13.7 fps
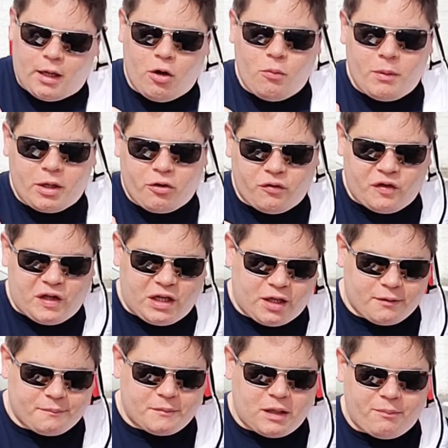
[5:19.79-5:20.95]
my critique
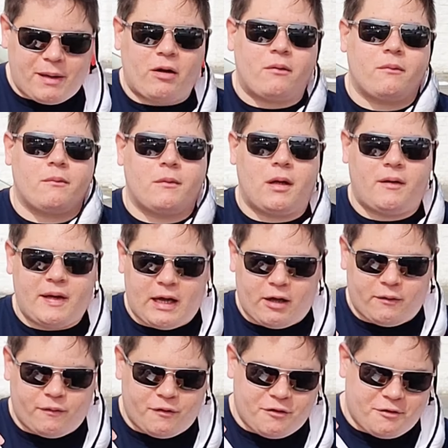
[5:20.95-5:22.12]
about
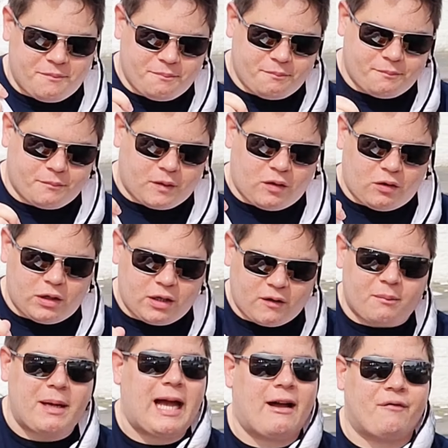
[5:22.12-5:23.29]
Italian food. It's only because
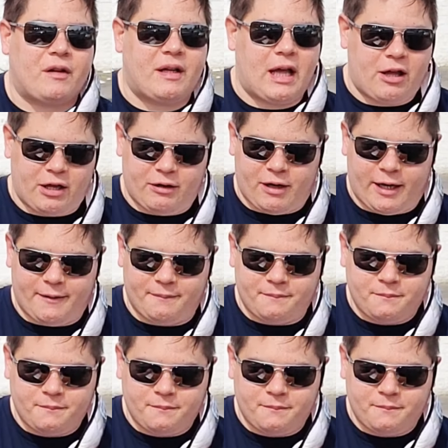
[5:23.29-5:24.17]
I'm half Italian, right?